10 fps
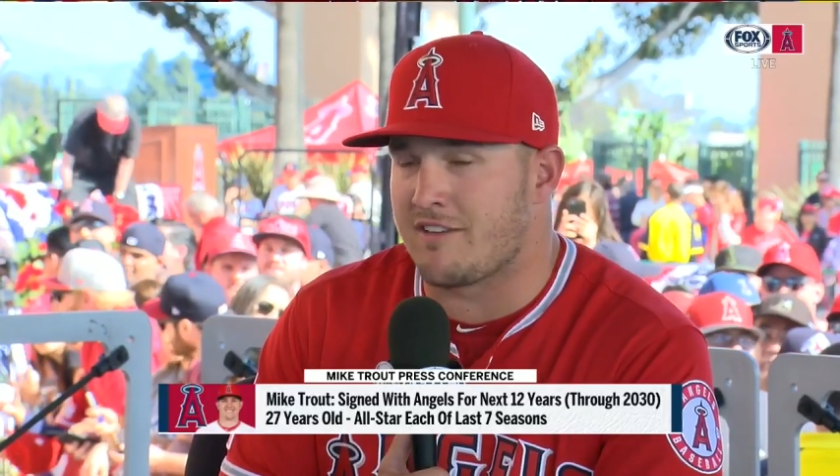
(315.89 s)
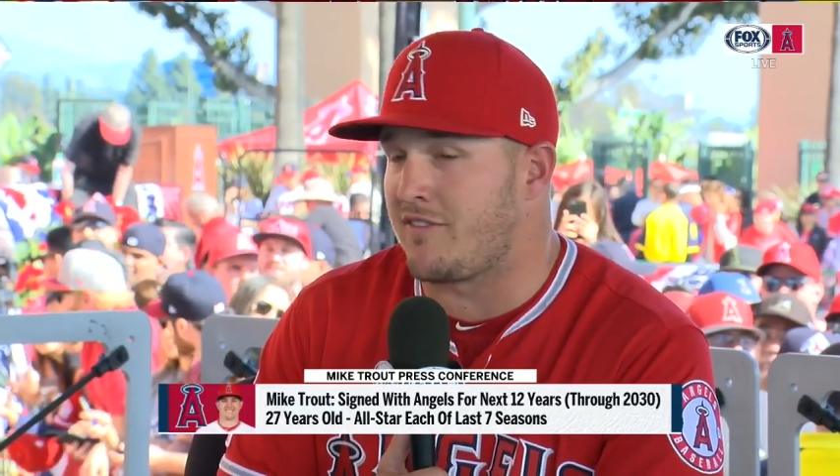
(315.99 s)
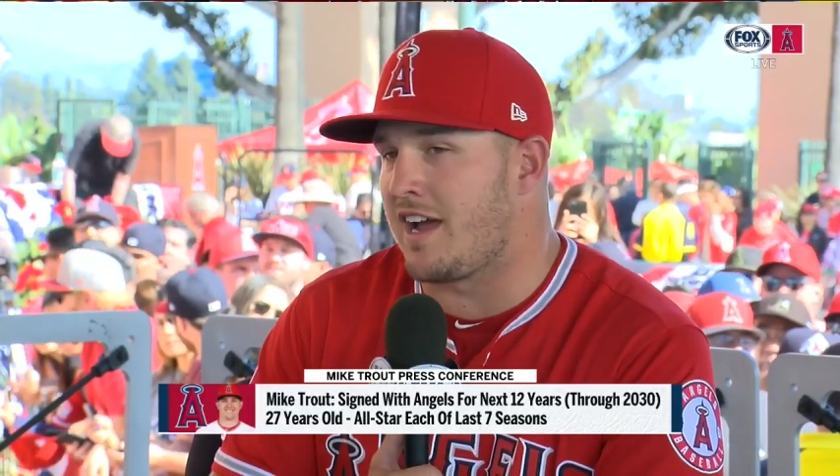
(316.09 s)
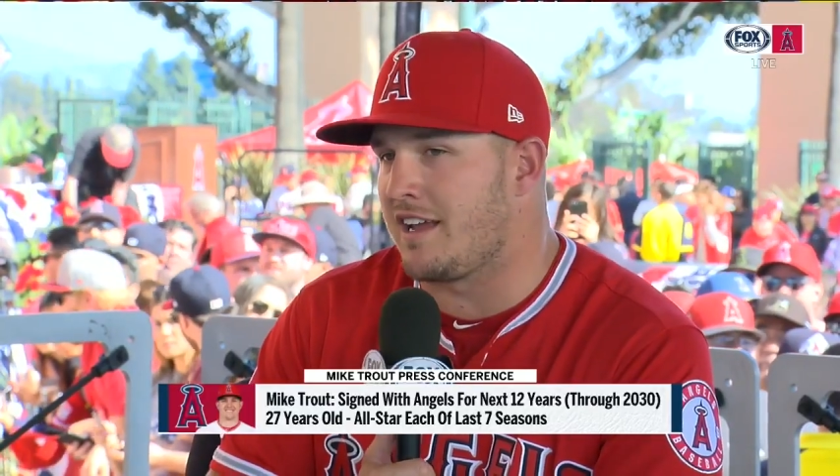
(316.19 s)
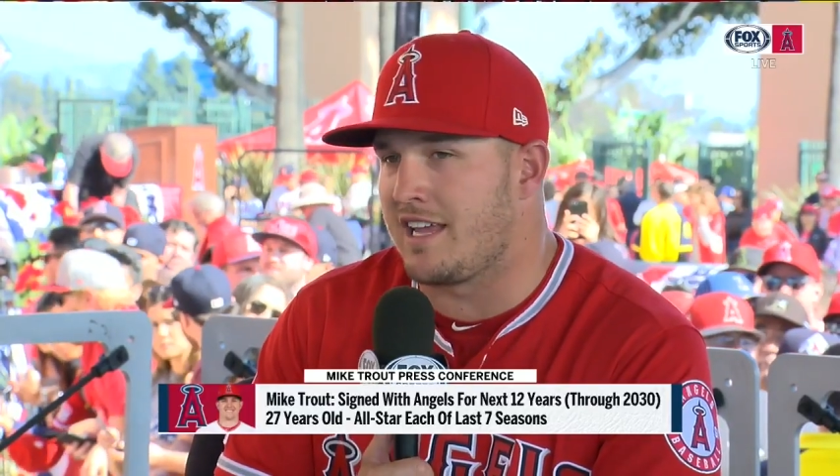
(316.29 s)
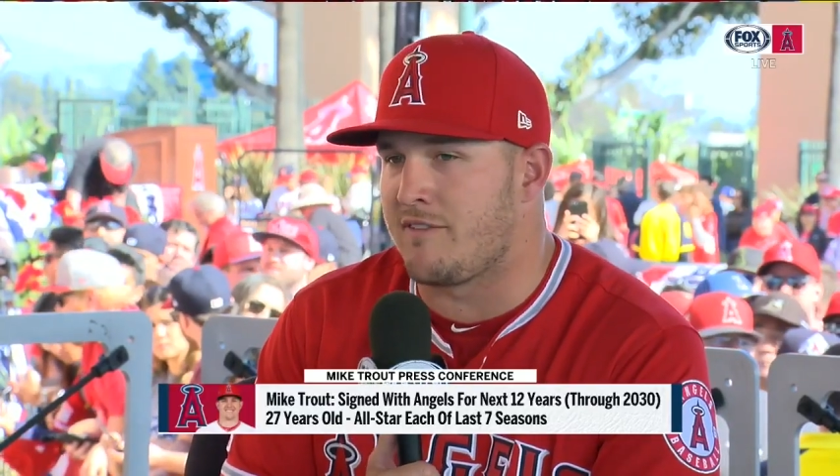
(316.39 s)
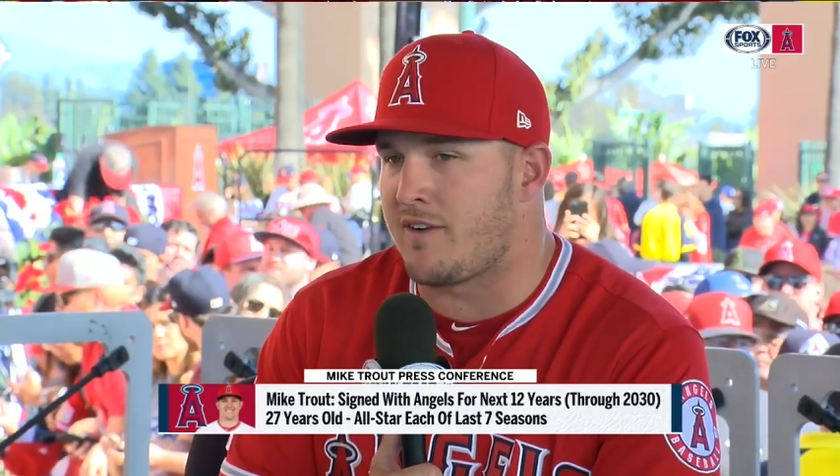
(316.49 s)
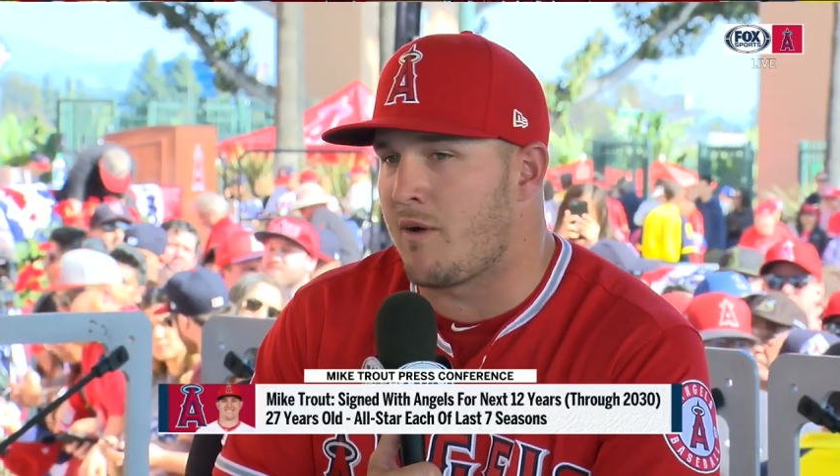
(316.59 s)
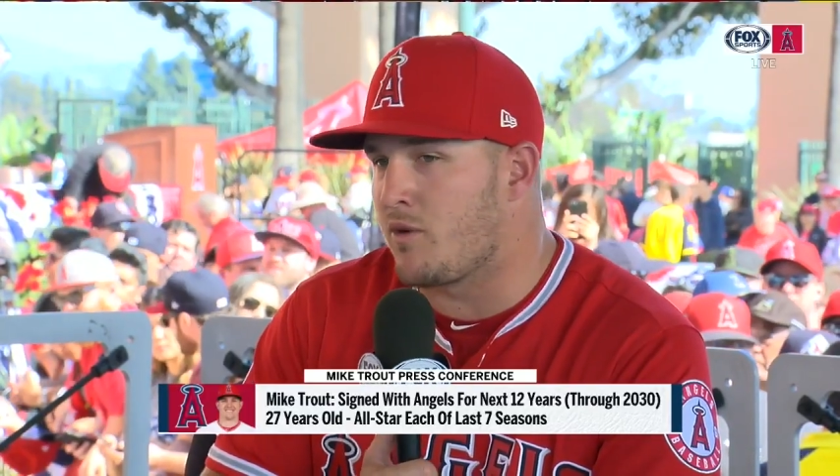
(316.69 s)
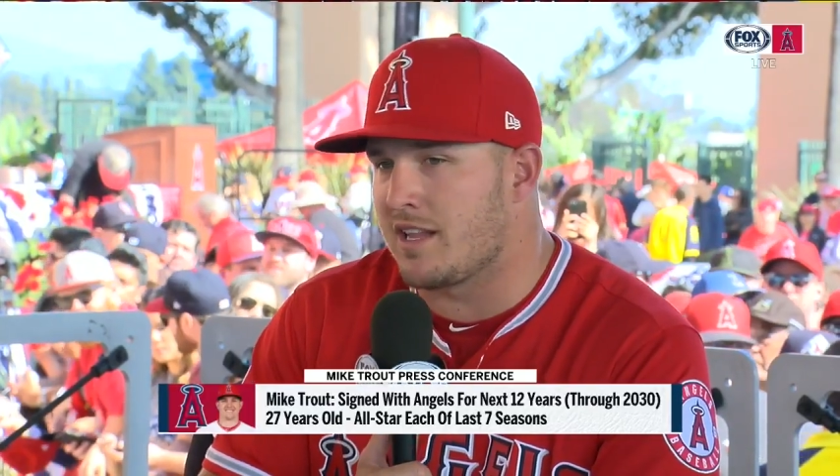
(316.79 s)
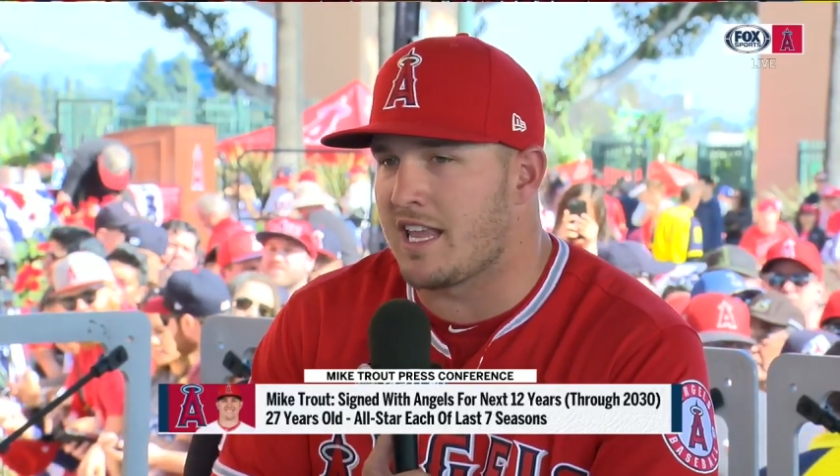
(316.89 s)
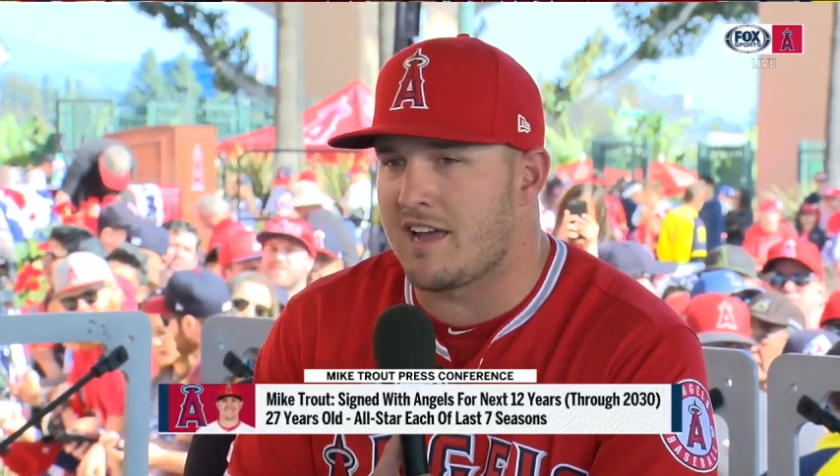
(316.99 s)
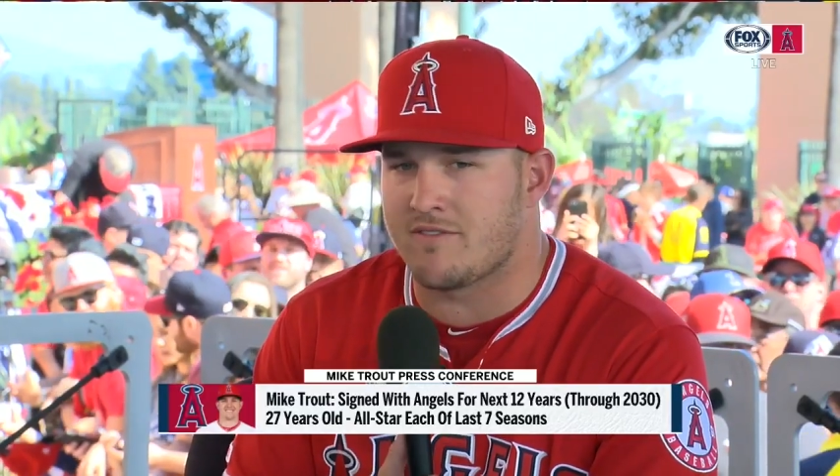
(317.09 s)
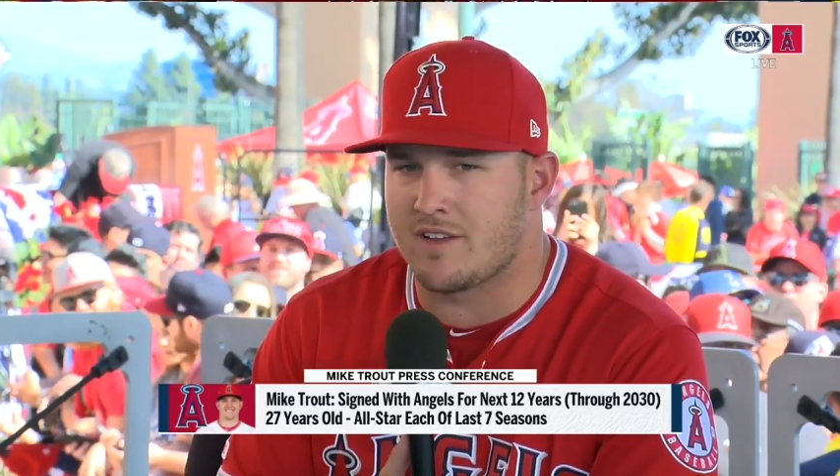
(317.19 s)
if I if I would have left,